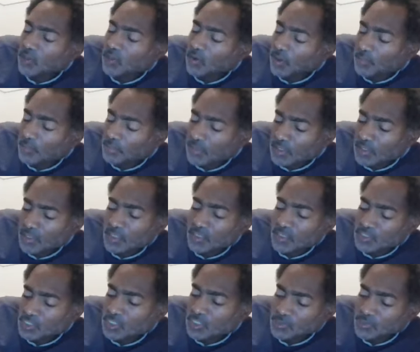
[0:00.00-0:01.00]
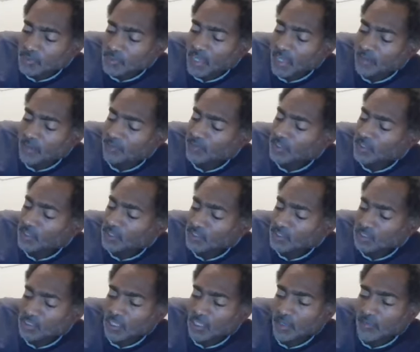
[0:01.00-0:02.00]
Lord, please teach me how to read
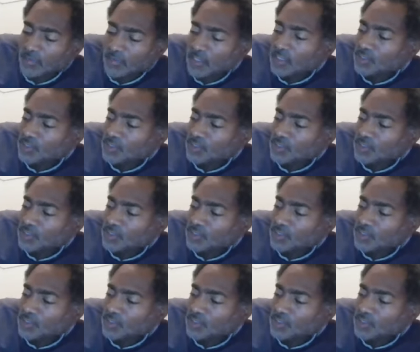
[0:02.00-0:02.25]
this stuff.